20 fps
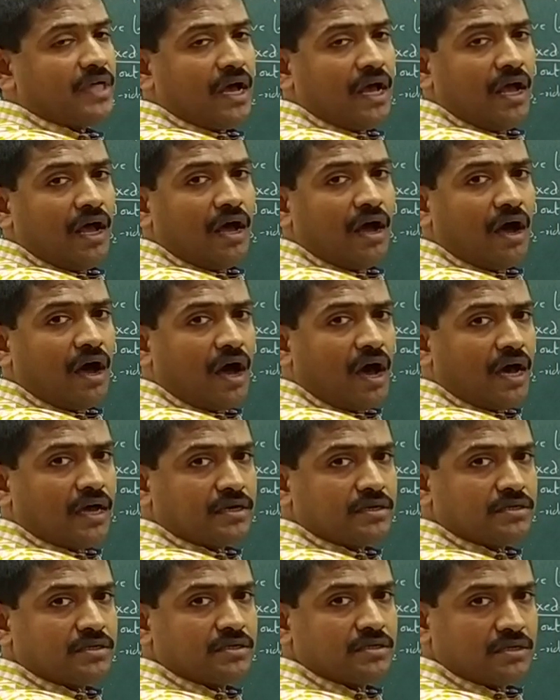
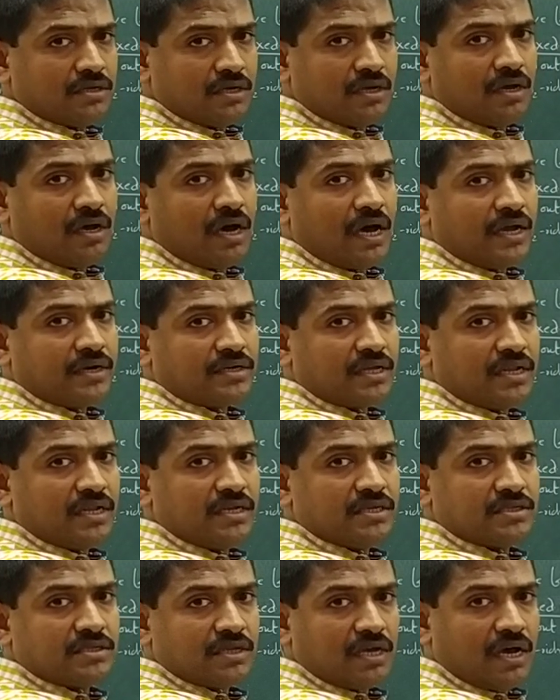heart,
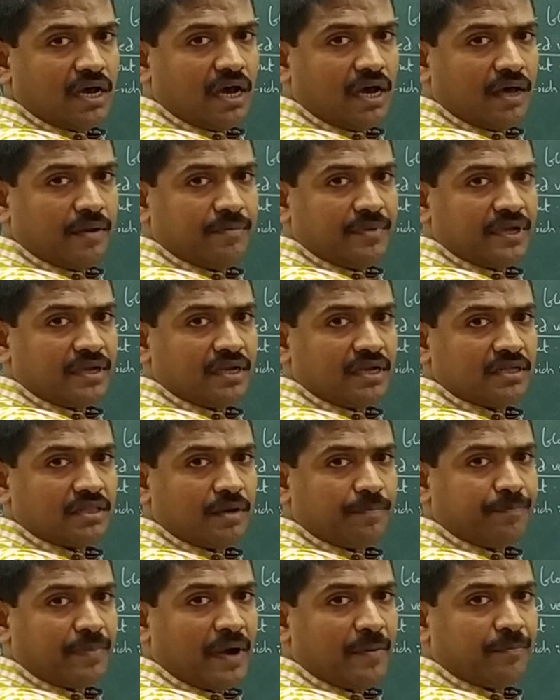arteries are bringing
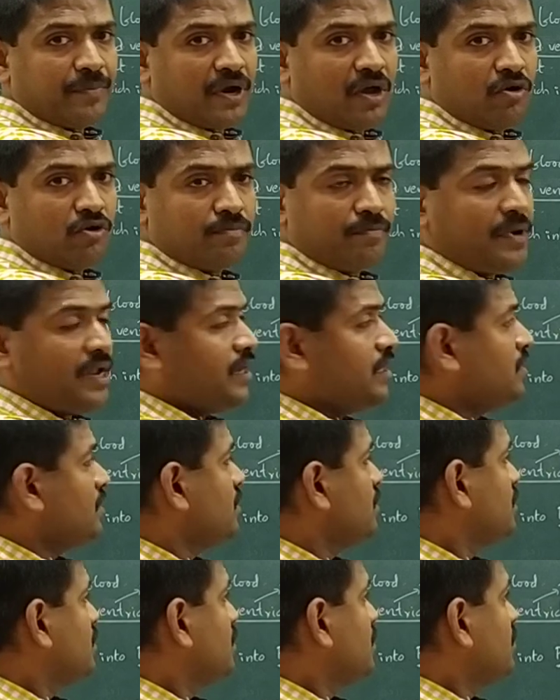the pumped out
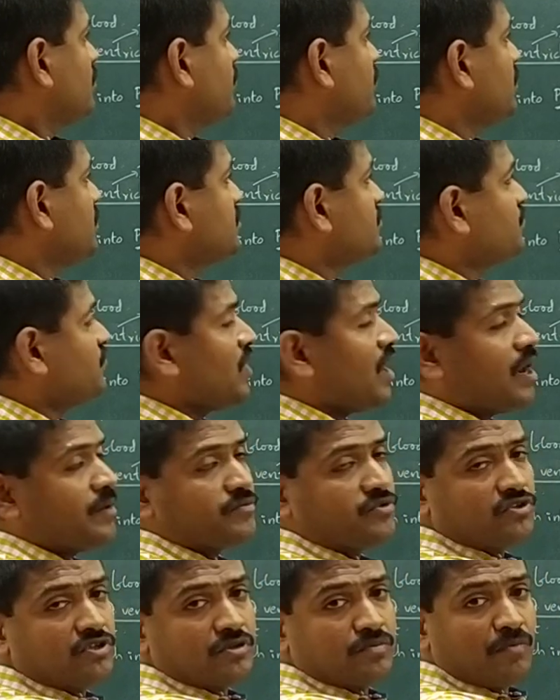blood, which
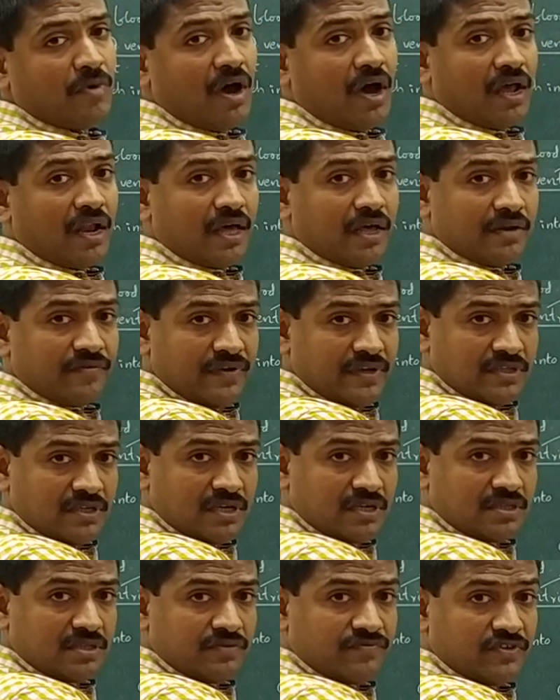forms smaller
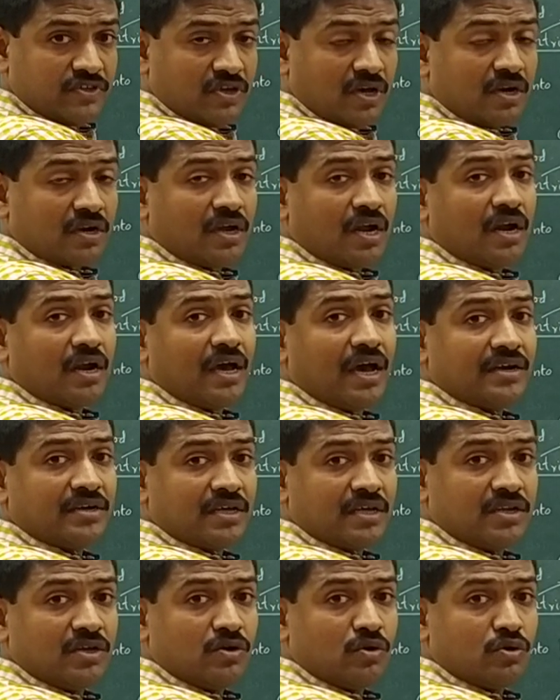vessels which are called
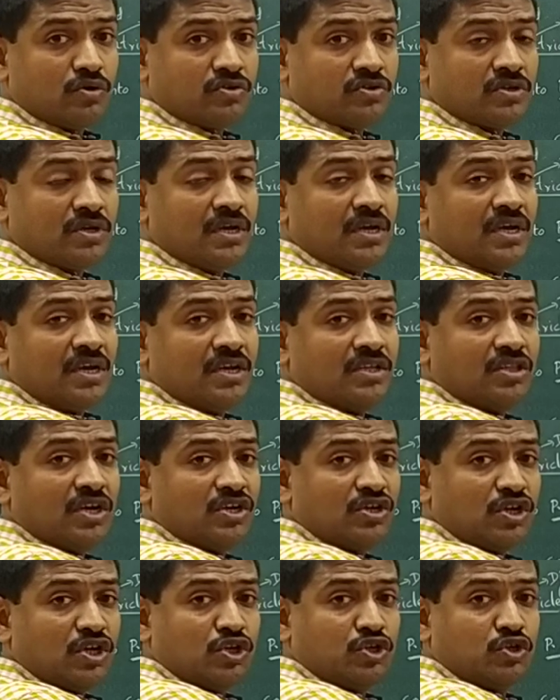arterioles. In the
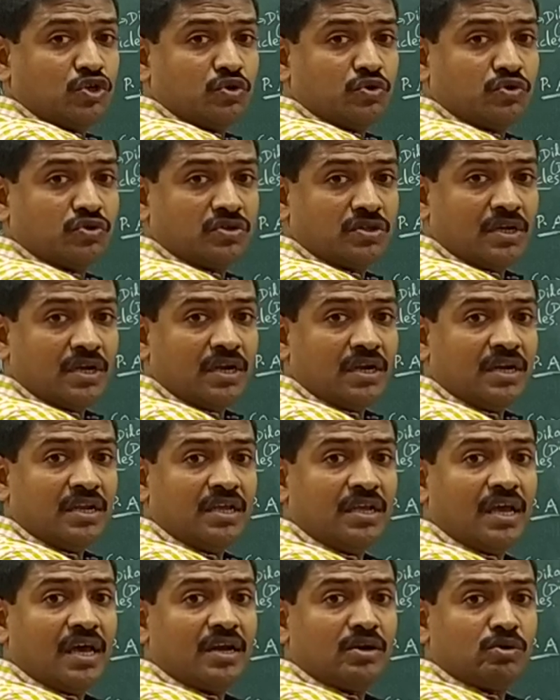tissues
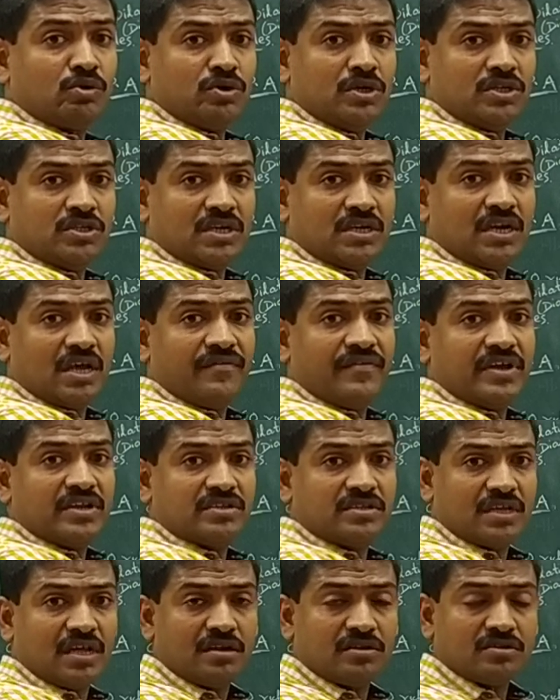near to each and every
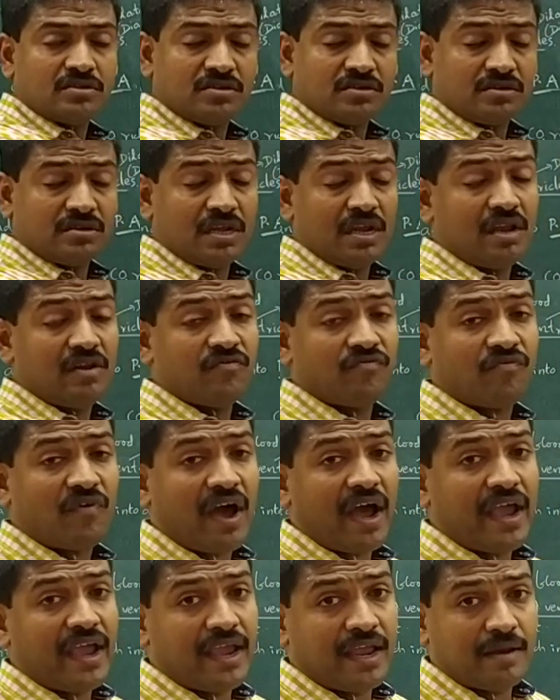cell, still
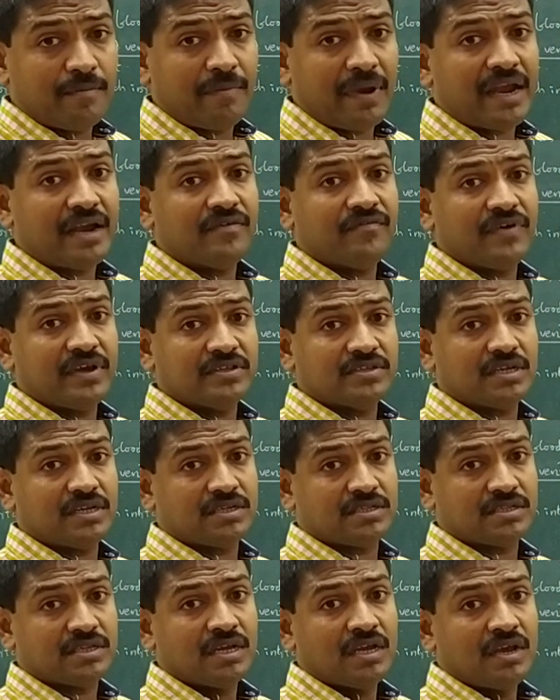5 blood
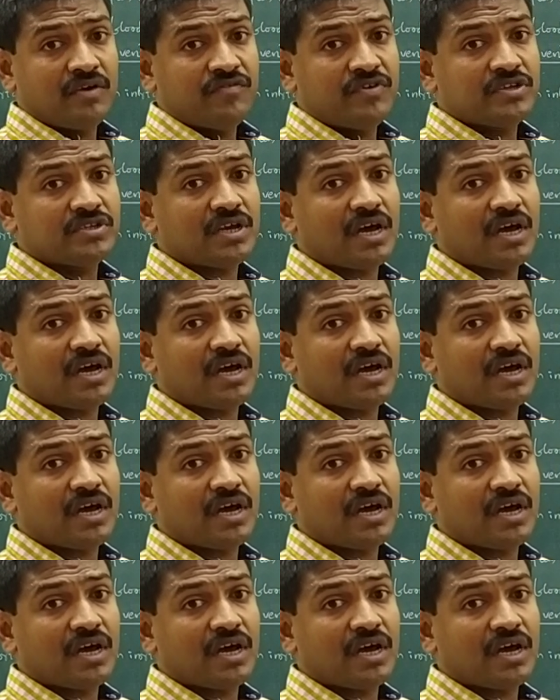vessels which